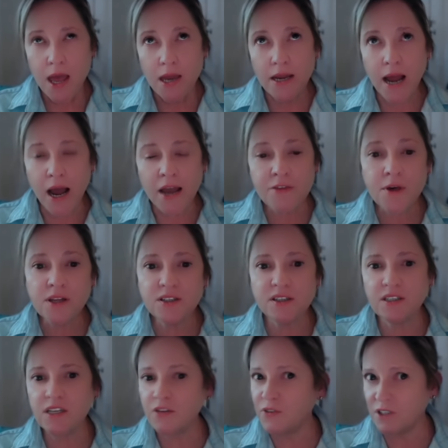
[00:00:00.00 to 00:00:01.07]
Now, I thought
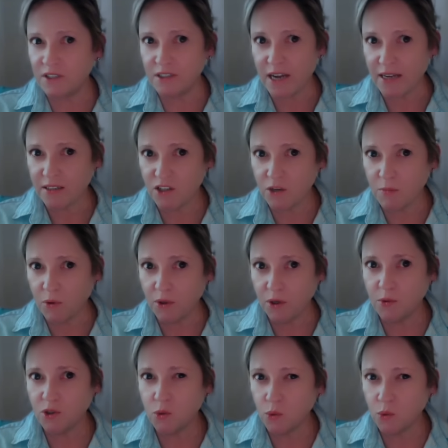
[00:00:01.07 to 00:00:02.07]
Stephen's testimony was